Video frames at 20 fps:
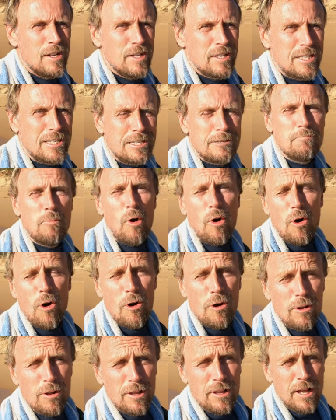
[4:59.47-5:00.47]

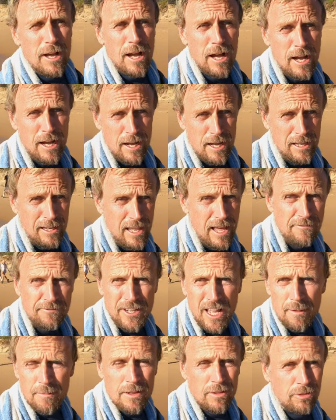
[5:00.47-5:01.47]
small left
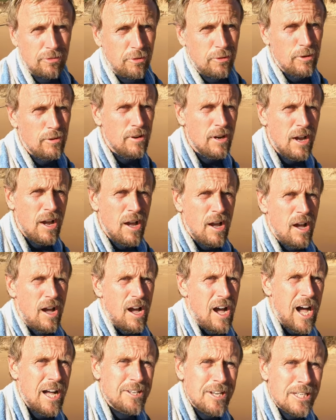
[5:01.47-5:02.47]
coming through.
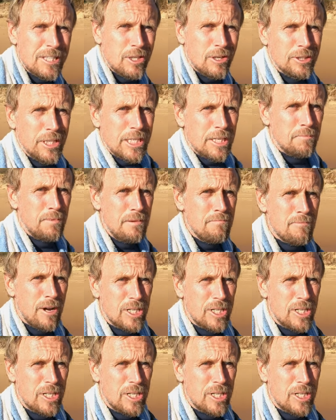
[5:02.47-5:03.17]
I just thought this would be